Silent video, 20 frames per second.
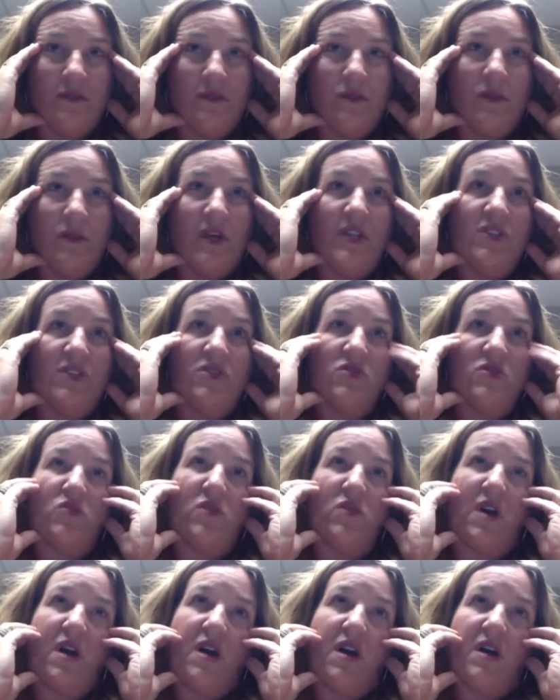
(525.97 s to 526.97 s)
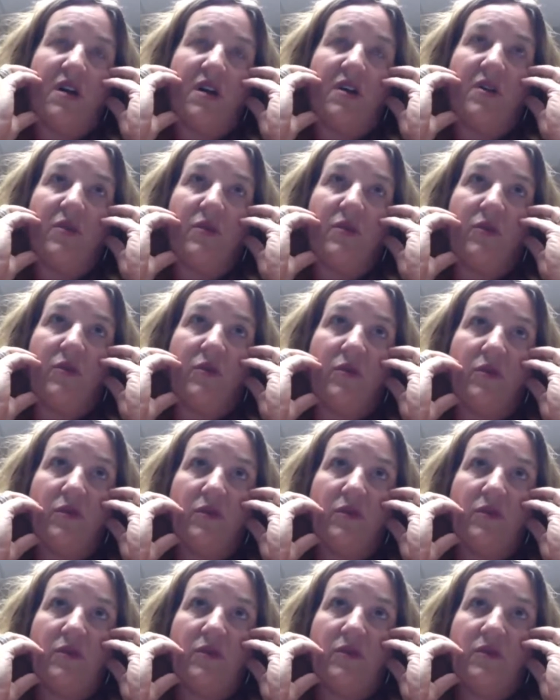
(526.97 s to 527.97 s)
what's wrong
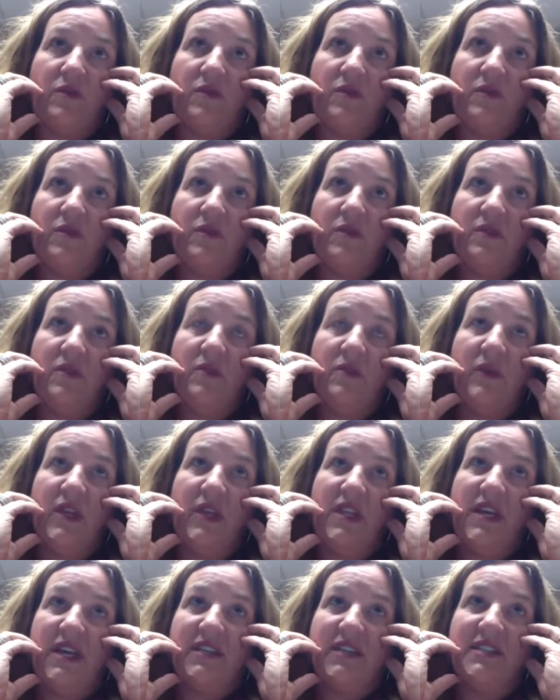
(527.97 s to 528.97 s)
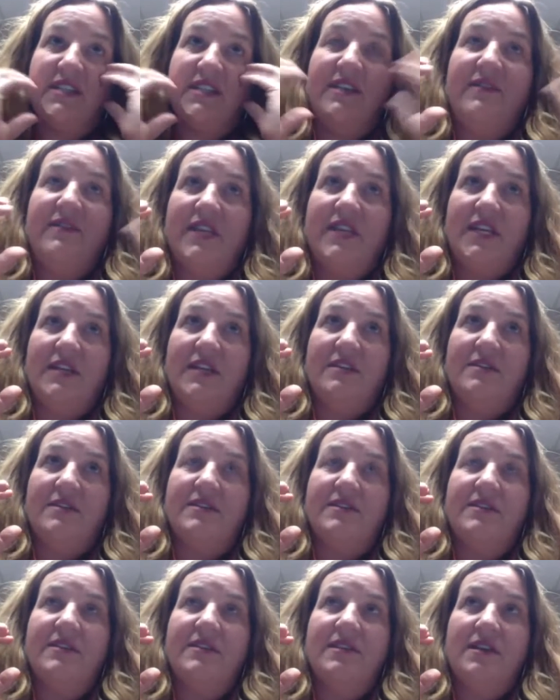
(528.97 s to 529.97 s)
with
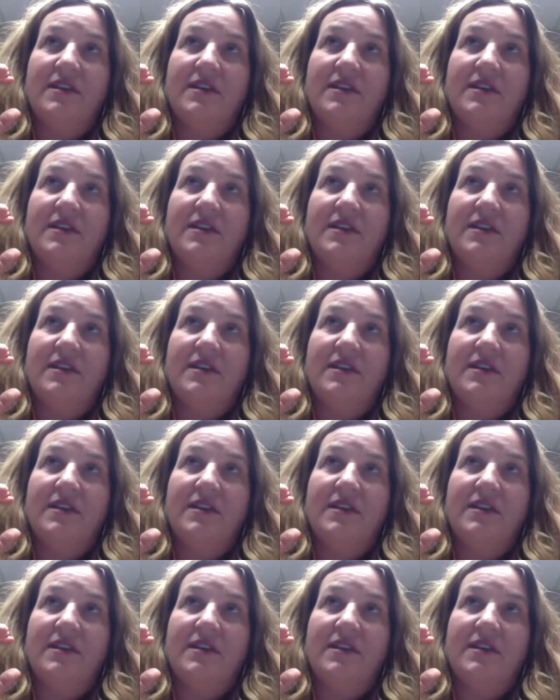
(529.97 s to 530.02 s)
activities?